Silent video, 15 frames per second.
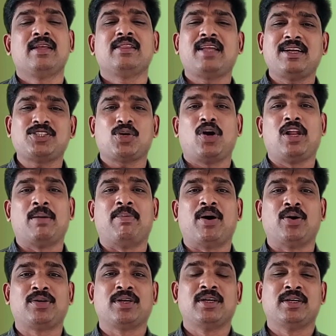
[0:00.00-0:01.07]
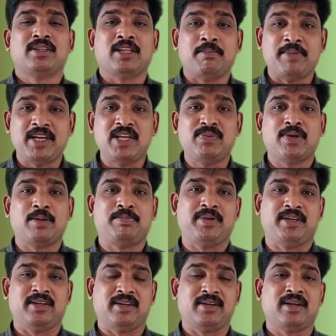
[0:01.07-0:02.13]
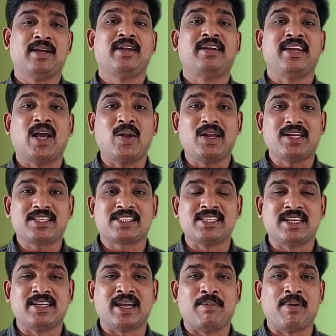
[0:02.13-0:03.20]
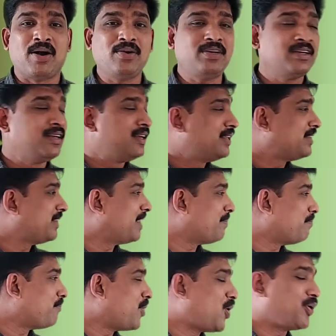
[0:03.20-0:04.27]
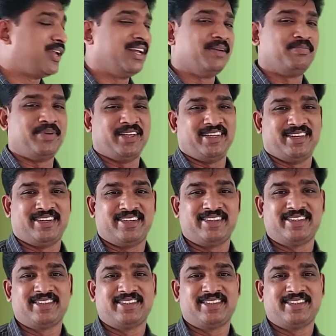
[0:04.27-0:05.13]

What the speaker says: That's all about the medieval period. Now let us learn about the modern period.